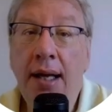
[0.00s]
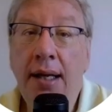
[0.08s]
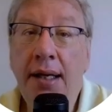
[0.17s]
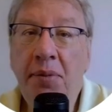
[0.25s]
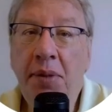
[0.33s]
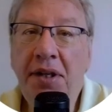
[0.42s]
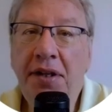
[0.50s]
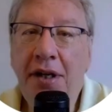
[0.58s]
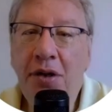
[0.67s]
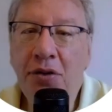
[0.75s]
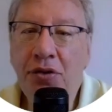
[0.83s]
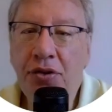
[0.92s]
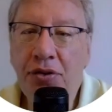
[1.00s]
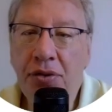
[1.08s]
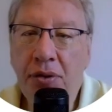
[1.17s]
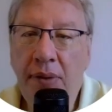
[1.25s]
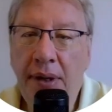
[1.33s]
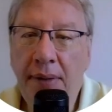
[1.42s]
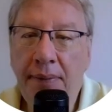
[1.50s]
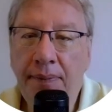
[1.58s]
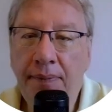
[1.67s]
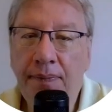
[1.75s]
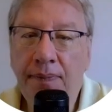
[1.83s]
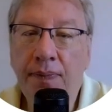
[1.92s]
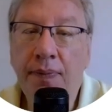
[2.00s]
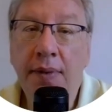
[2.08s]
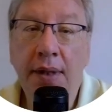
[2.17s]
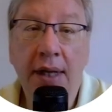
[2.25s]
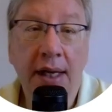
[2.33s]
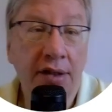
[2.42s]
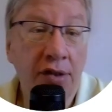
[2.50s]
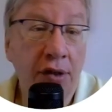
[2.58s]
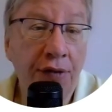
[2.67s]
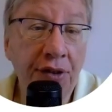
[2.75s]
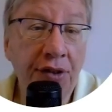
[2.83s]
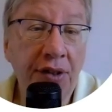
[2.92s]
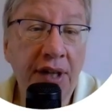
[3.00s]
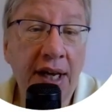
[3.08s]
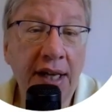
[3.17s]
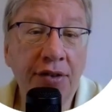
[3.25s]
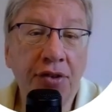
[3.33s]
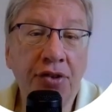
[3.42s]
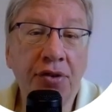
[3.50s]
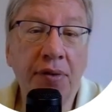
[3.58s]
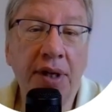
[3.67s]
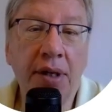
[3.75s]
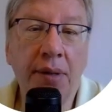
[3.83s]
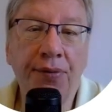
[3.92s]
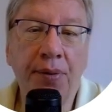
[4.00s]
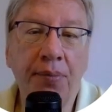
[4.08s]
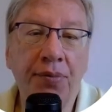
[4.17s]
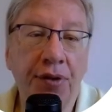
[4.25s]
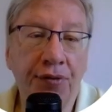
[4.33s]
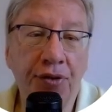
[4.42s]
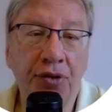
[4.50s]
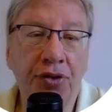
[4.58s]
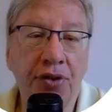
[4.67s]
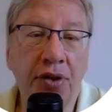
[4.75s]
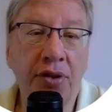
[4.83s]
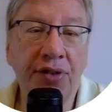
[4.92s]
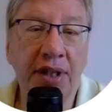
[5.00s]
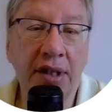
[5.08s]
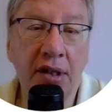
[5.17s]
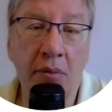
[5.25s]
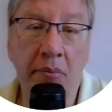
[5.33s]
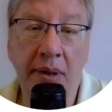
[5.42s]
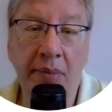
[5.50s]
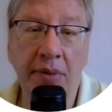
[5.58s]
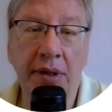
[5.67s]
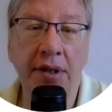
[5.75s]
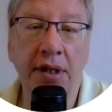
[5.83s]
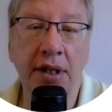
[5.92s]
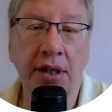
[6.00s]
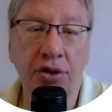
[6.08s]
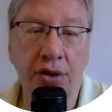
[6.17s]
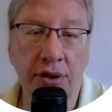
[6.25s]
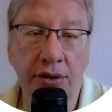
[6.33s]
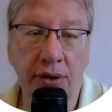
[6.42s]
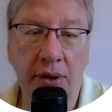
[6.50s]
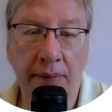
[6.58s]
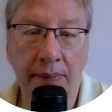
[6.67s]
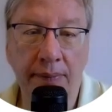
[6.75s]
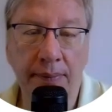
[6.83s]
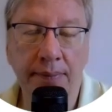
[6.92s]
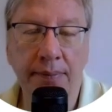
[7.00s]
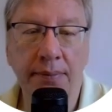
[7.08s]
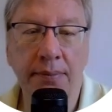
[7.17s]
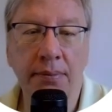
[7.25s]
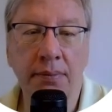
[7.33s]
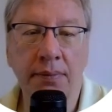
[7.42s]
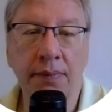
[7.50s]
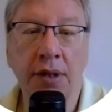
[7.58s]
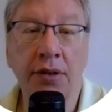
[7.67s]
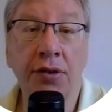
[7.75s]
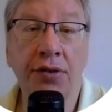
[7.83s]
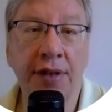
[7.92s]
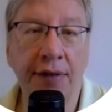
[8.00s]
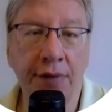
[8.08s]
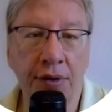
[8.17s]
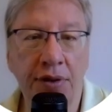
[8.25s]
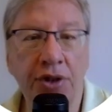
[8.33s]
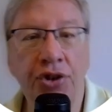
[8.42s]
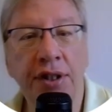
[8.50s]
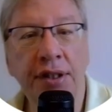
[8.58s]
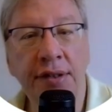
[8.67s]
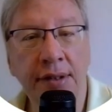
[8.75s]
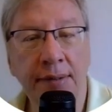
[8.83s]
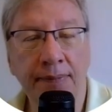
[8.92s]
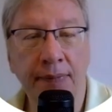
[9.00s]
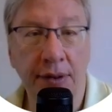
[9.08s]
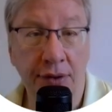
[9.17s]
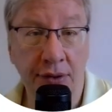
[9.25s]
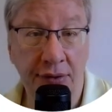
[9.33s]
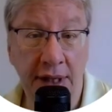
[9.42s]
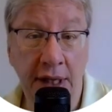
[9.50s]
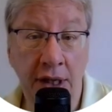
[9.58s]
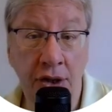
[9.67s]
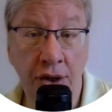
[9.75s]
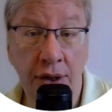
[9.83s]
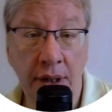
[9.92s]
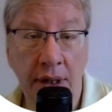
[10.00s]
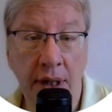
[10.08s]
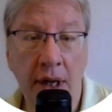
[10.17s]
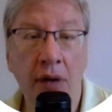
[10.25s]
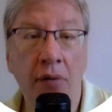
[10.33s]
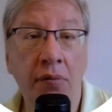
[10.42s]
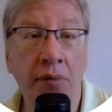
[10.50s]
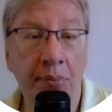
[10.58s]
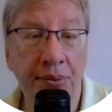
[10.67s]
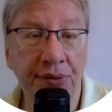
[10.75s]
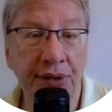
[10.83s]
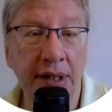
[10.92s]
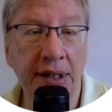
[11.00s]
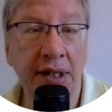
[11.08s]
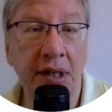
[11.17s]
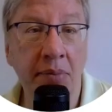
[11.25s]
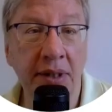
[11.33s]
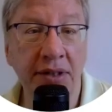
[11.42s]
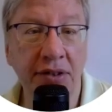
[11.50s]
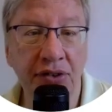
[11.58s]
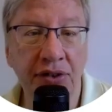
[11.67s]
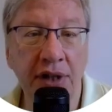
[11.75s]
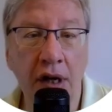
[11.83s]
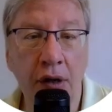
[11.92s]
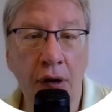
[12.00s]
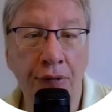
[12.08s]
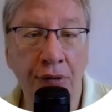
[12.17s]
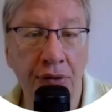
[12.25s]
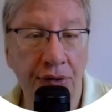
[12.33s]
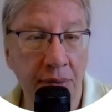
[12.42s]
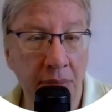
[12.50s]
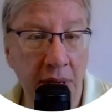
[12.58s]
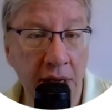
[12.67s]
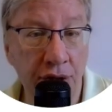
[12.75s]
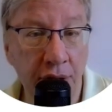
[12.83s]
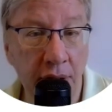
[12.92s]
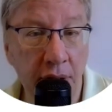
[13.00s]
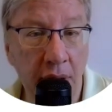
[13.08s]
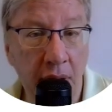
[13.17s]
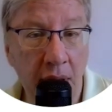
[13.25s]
Let me tell you the story. It's often the case a story comes from different sources that complement each other. The seven riches, the sage, represented by the star of Ursa Major,